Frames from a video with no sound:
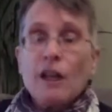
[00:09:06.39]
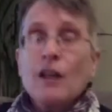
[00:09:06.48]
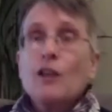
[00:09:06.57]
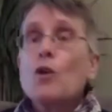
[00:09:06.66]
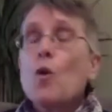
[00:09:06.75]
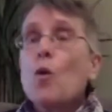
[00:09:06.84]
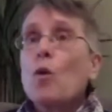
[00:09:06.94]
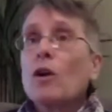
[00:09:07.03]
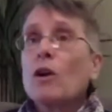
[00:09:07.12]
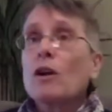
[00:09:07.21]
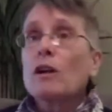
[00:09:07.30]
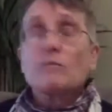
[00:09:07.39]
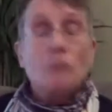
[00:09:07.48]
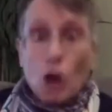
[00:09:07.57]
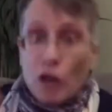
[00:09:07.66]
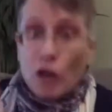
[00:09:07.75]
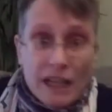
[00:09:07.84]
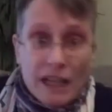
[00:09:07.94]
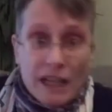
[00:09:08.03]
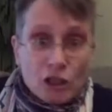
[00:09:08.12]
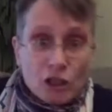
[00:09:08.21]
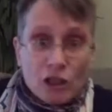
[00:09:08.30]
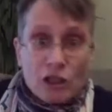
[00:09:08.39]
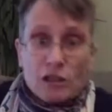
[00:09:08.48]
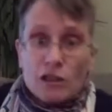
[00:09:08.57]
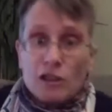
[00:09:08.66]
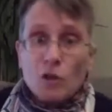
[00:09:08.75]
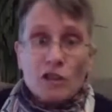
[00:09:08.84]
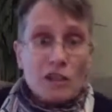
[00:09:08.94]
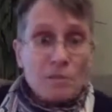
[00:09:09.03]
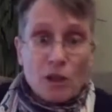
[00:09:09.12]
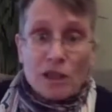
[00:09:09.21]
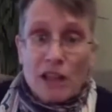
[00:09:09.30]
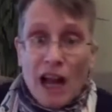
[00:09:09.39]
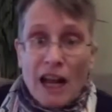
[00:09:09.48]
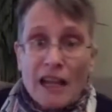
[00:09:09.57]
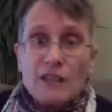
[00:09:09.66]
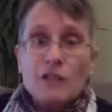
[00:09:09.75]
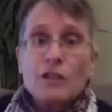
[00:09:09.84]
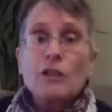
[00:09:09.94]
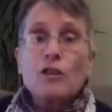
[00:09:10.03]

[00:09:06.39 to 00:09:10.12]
your guardian angels or spirit guides,